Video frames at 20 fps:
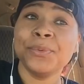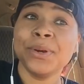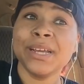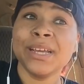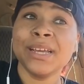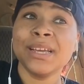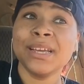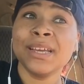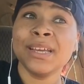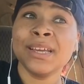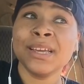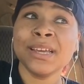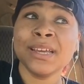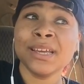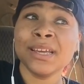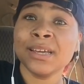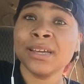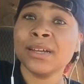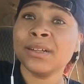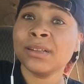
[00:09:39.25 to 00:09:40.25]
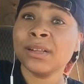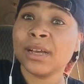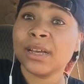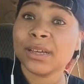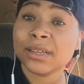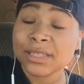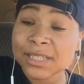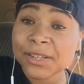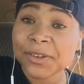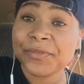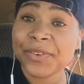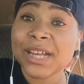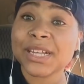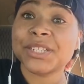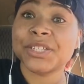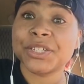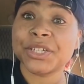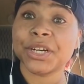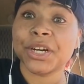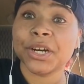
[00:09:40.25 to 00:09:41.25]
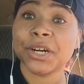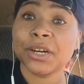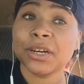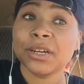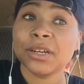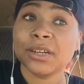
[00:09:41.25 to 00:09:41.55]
real. Sylvester.